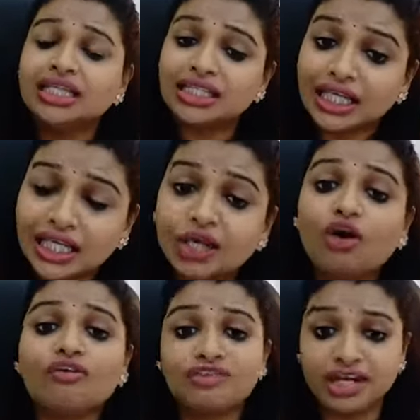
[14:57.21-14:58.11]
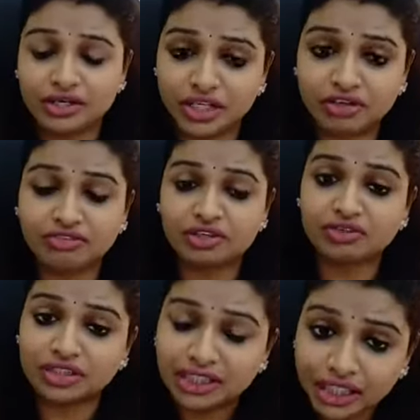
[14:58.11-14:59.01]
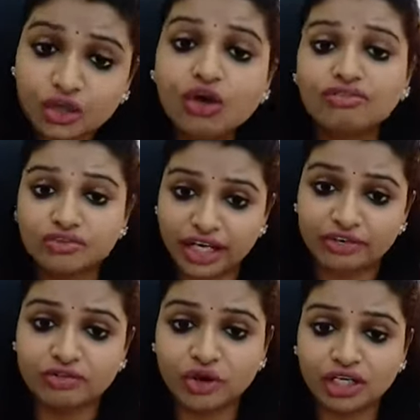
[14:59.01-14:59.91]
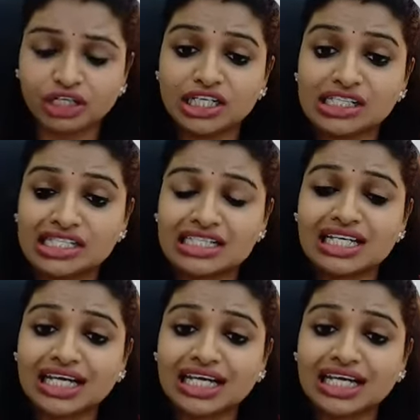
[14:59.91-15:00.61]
think of enteric fever, think of typhoid. This is the